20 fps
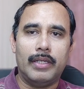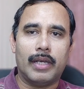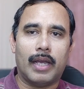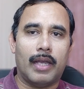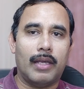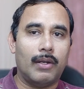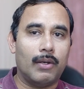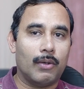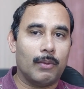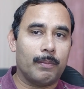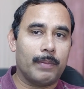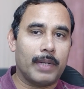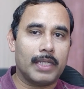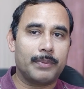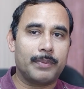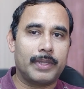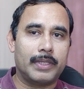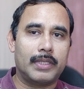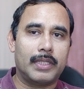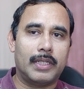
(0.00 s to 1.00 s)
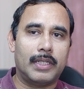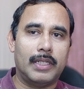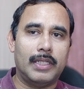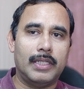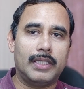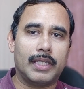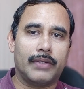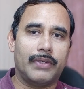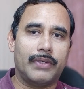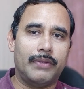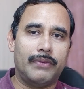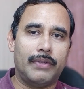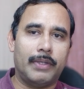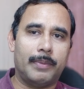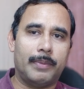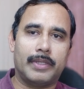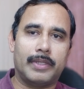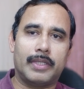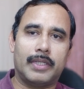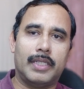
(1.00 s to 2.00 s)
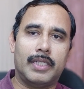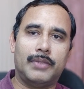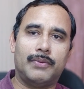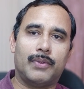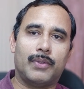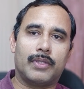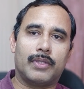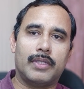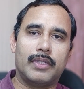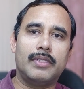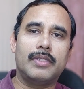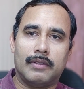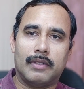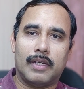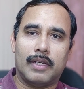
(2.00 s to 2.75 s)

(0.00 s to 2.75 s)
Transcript: I know pass percentage is 75% for this.